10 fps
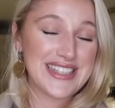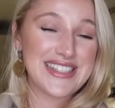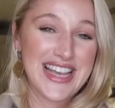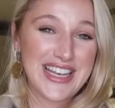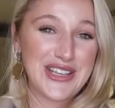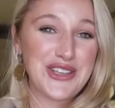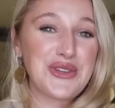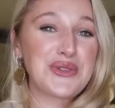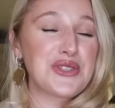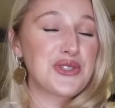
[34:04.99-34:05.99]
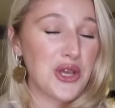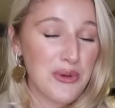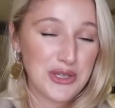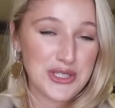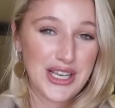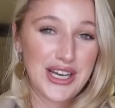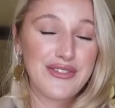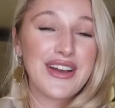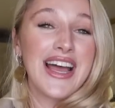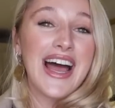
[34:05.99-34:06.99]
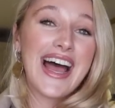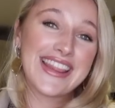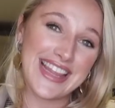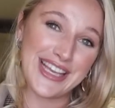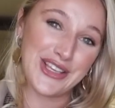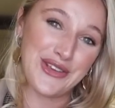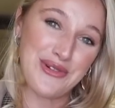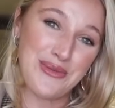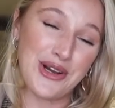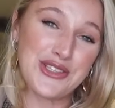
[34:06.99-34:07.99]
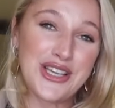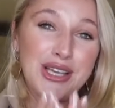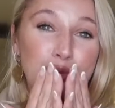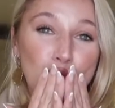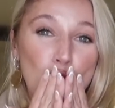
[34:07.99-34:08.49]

sending you so much love, and thank you for watching.